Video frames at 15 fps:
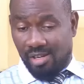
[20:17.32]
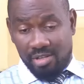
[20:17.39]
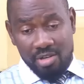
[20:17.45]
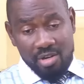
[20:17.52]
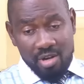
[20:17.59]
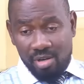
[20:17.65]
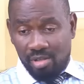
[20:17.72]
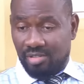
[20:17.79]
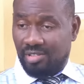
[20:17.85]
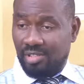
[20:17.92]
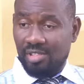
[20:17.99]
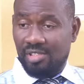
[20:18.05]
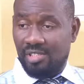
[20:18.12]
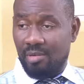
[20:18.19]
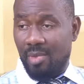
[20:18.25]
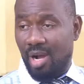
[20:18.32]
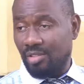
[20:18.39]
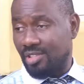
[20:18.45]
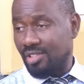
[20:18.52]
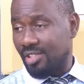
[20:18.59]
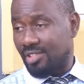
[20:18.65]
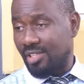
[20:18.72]
You know, since the
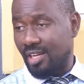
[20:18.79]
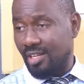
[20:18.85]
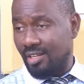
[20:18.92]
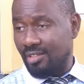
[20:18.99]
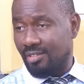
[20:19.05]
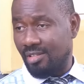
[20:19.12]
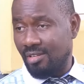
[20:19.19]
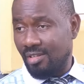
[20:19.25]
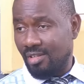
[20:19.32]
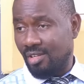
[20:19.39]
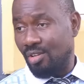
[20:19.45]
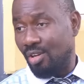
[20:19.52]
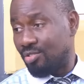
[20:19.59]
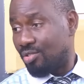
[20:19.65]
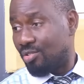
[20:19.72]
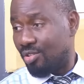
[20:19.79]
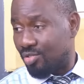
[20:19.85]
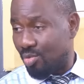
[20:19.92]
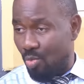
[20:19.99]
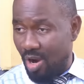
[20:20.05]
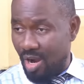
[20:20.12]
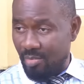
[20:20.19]
mountain decided not to go
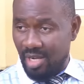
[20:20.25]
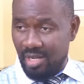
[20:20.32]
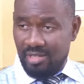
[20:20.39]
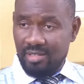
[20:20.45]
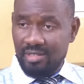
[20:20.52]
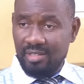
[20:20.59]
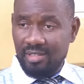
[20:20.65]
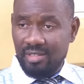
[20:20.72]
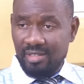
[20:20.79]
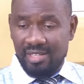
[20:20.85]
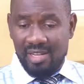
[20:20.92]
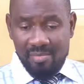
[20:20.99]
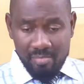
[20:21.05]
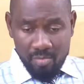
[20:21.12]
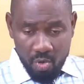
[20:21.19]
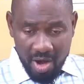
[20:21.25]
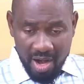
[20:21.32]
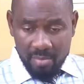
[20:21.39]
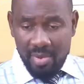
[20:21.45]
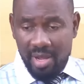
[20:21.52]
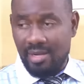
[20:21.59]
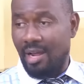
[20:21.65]
to Mohammed. Then
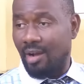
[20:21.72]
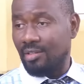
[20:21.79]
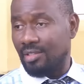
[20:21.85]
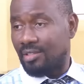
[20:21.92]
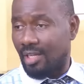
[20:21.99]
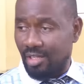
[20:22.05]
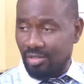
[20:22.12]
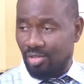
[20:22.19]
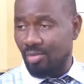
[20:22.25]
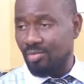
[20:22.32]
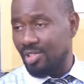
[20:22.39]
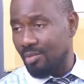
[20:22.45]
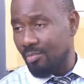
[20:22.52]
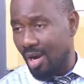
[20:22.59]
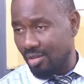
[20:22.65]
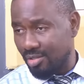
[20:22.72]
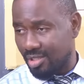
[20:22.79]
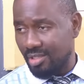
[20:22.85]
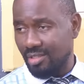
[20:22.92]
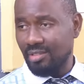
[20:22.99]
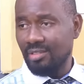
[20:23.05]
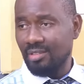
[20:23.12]
Mohammed now decided to come to the mountain.